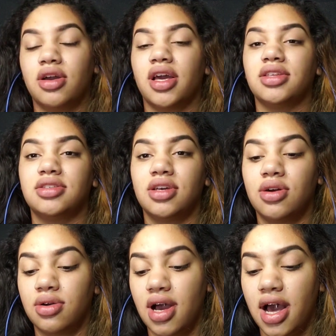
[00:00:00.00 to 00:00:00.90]
Okay,
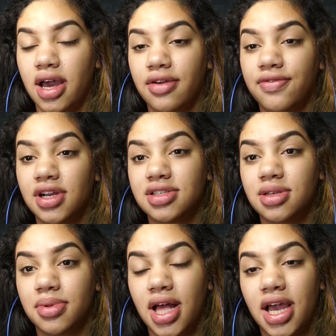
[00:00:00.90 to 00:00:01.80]
so I
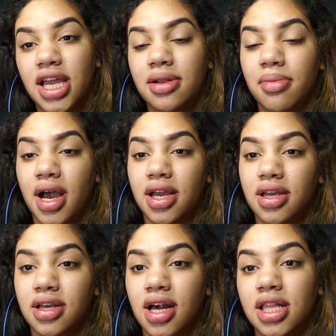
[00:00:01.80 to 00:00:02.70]
first applied
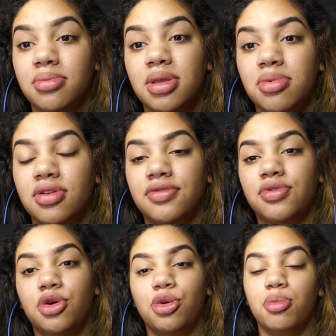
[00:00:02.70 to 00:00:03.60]
my Color Me
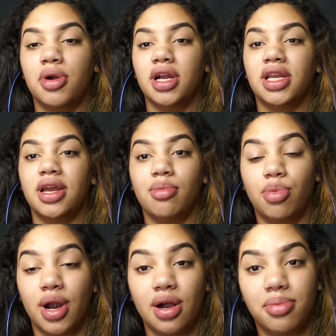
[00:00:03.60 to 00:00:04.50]
Beautiful
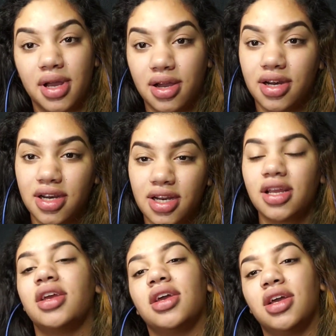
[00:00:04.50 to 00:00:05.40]
Burnette Brow Powder,
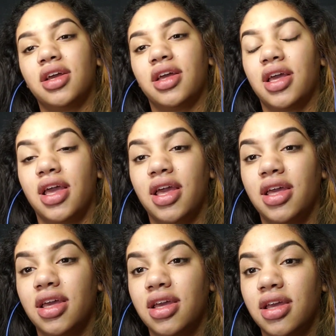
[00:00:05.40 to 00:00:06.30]

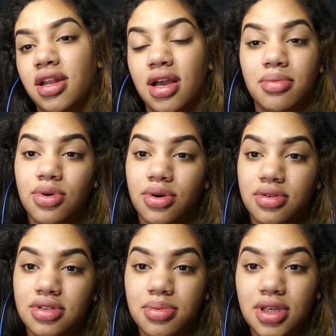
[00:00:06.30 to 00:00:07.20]
and I'm
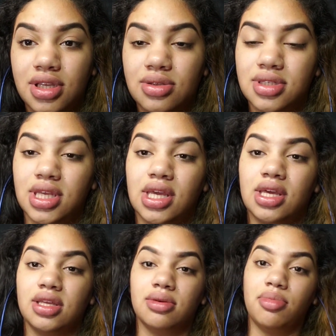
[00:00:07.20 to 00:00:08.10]
going to be
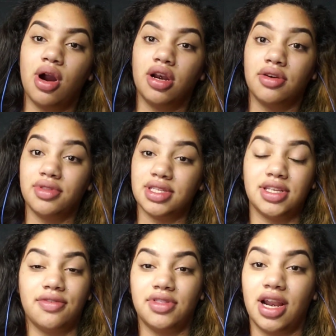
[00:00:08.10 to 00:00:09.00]
using part of the
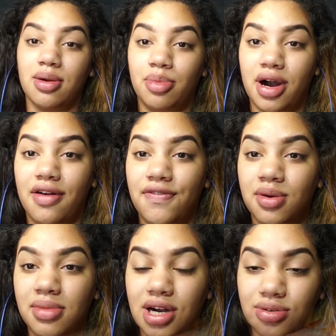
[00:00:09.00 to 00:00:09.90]
stuff that I bought
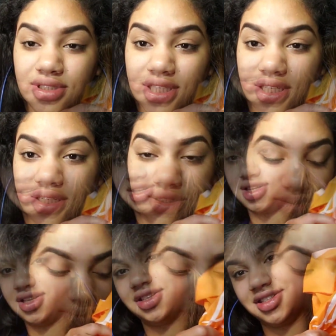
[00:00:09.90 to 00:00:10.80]
from Ulta.
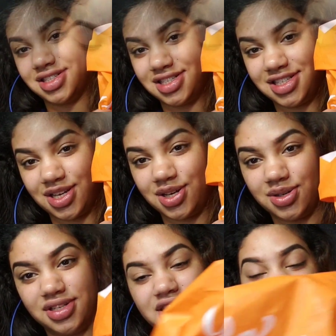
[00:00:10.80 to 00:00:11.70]
So
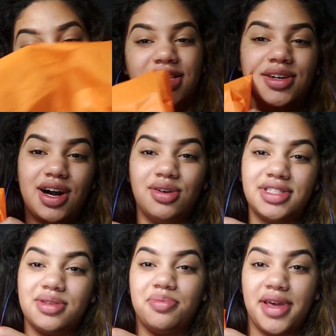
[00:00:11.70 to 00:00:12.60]
it's my little
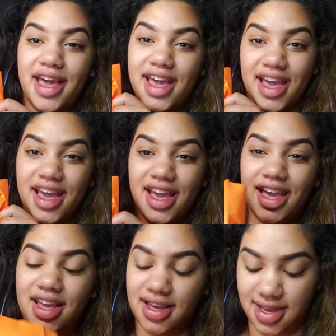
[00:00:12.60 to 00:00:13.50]
Ulta
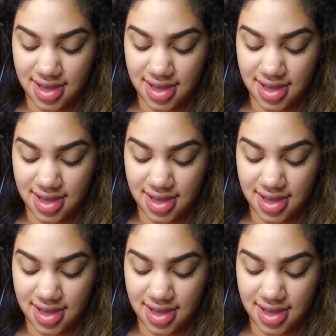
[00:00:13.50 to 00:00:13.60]
bag.